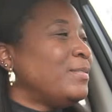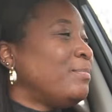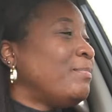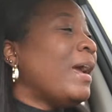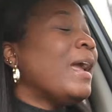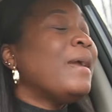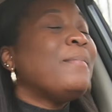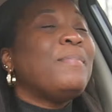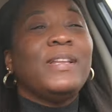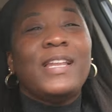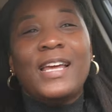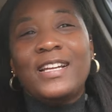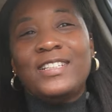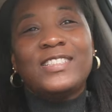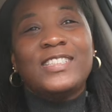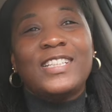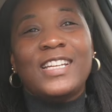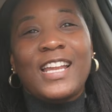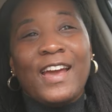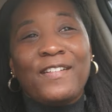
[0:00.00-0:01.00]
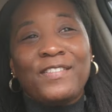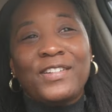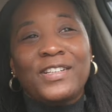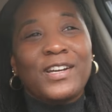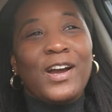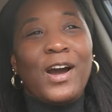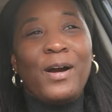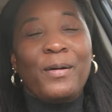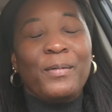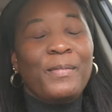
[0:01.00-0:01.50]
maybe they just didn't have nothing
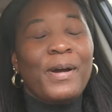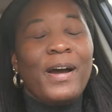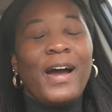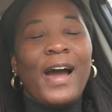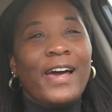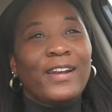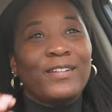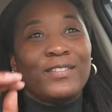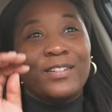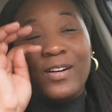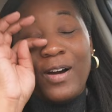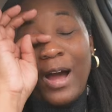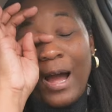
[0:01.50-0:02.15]
to call me about. I don't know.